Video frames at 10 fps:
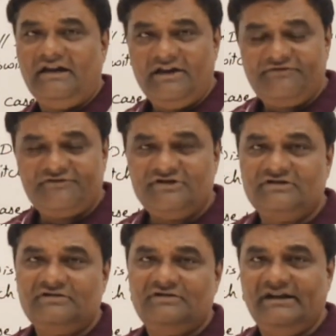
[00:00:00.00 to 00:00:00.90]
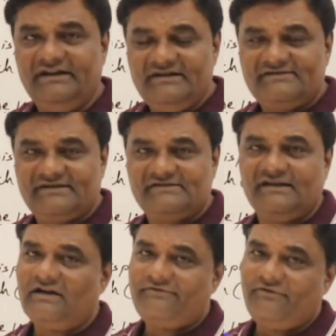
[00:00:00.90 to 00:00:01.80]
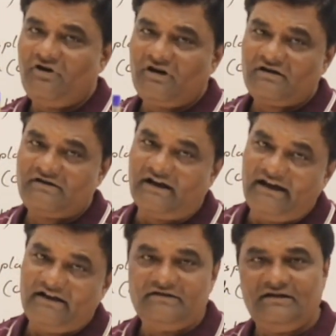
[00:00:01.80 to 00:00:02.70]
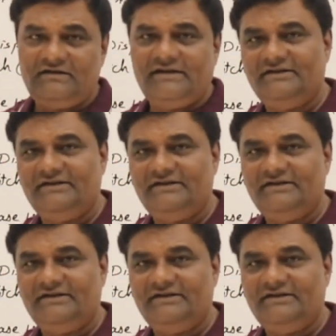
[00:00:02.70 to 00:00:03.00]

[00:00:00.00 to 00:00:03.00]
if the indices are for diagonal,